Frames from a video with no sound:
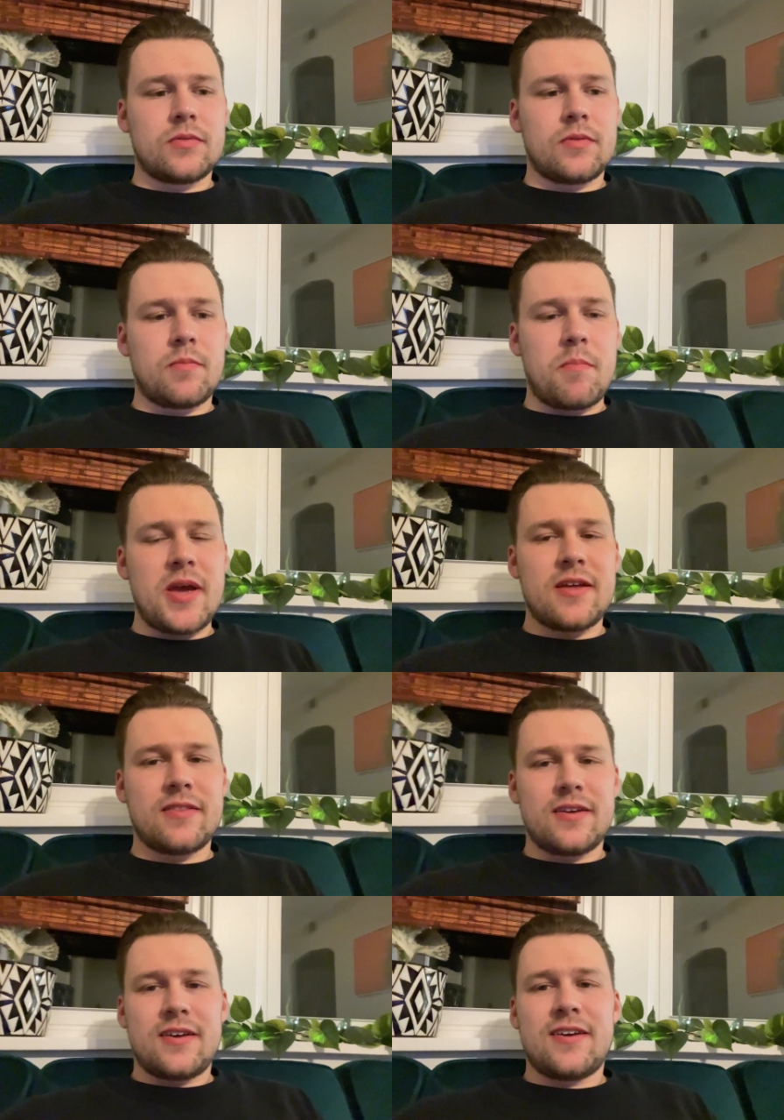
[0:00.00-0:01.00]

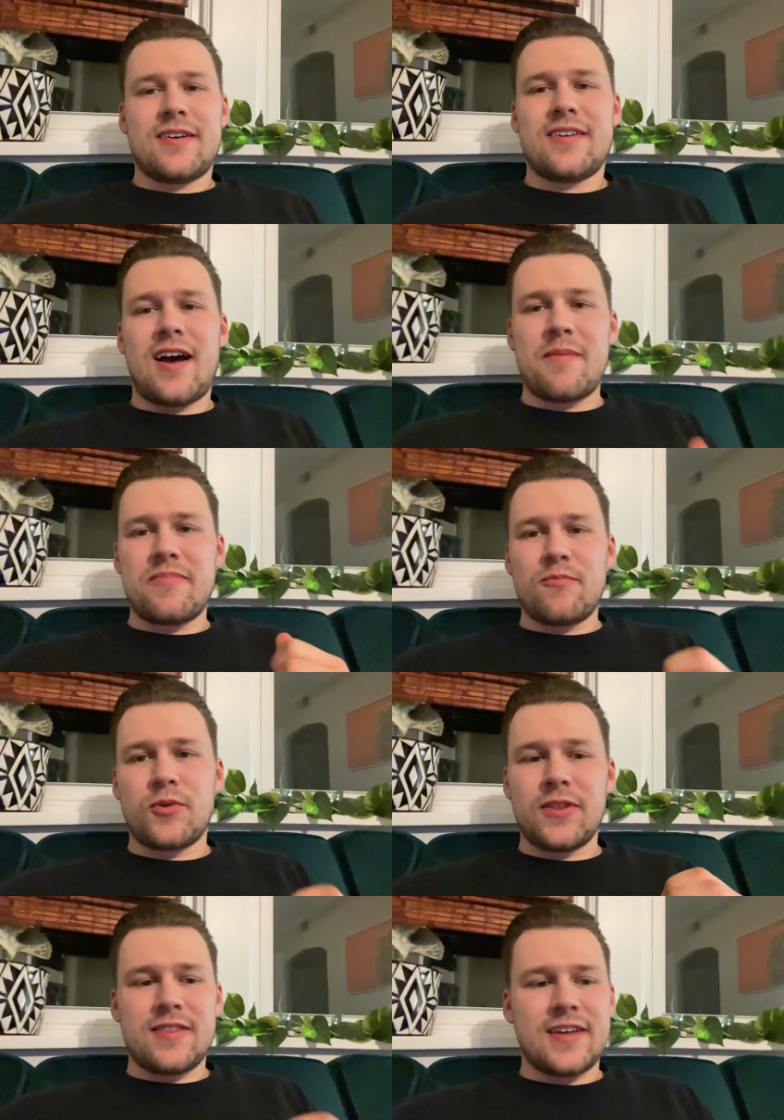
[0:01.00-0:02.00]
Mainly, I'm
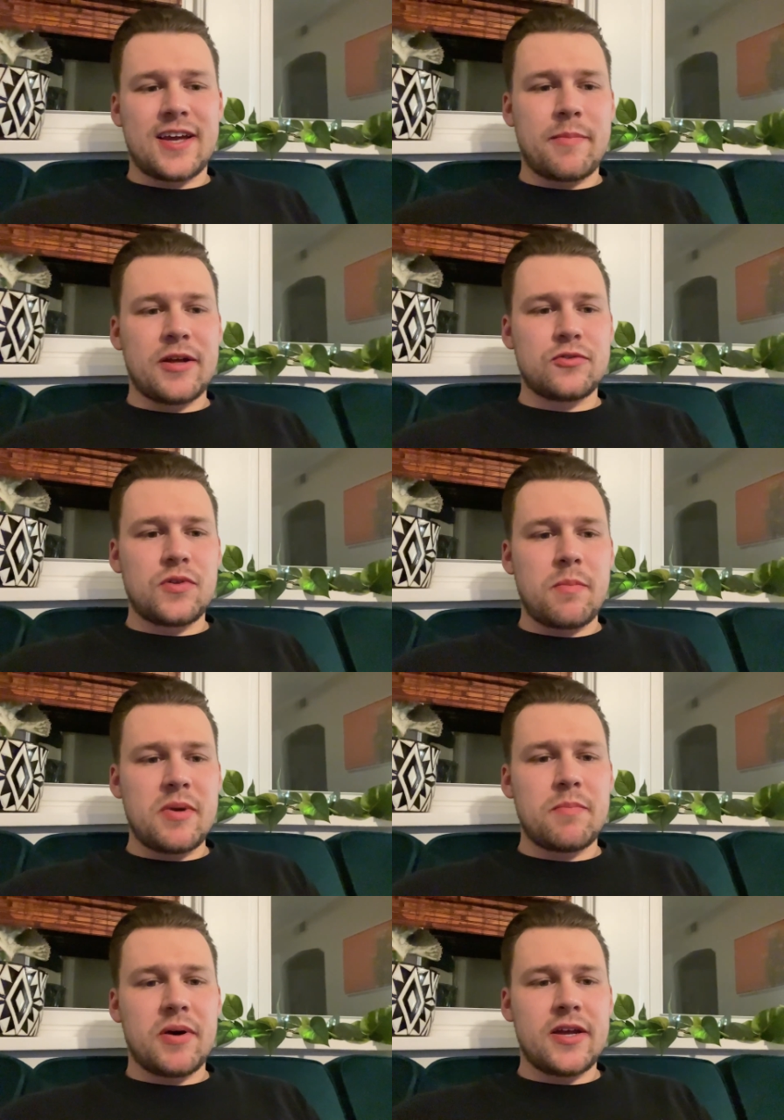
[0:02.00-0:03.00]
really thinking about doing the
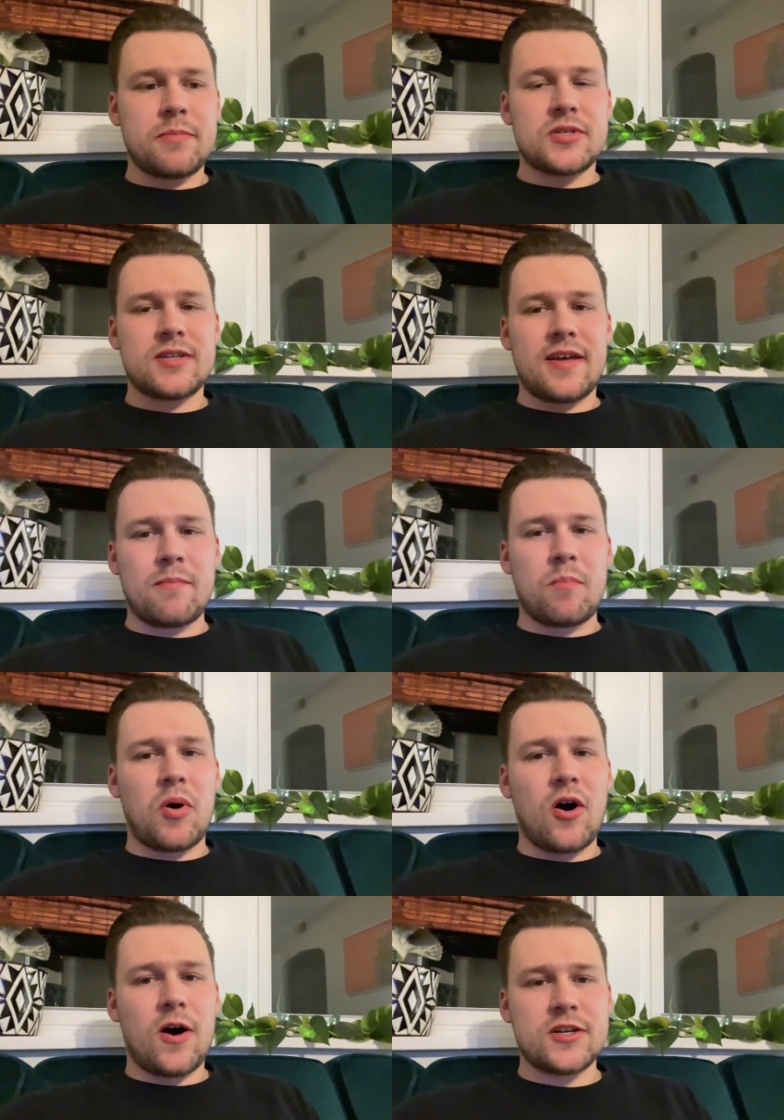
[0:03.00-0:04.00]
mid pipes and
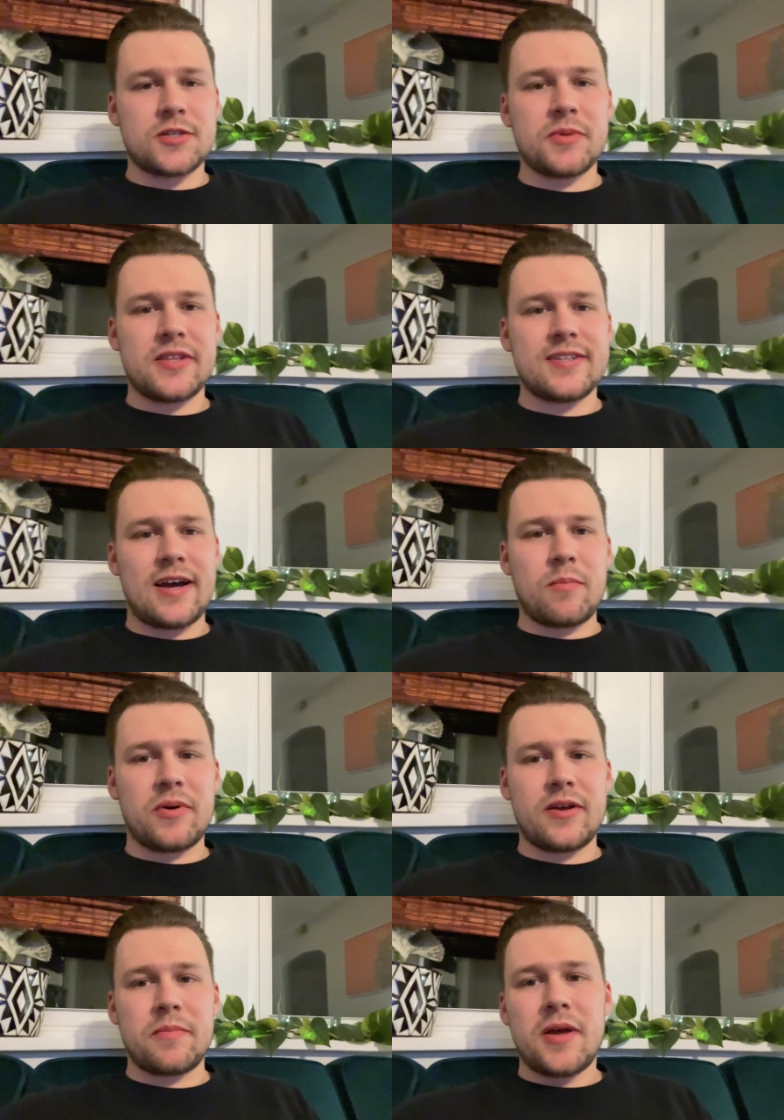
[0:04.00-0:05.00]
possibly the
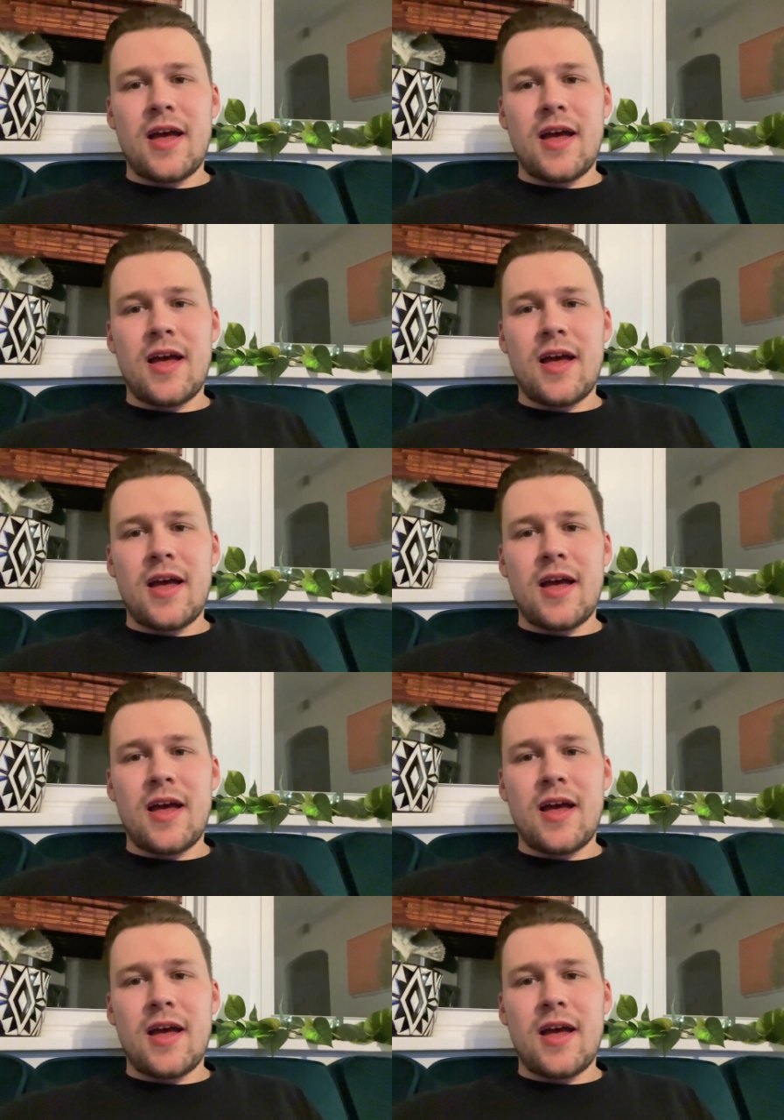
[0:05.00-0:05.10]
downpipe.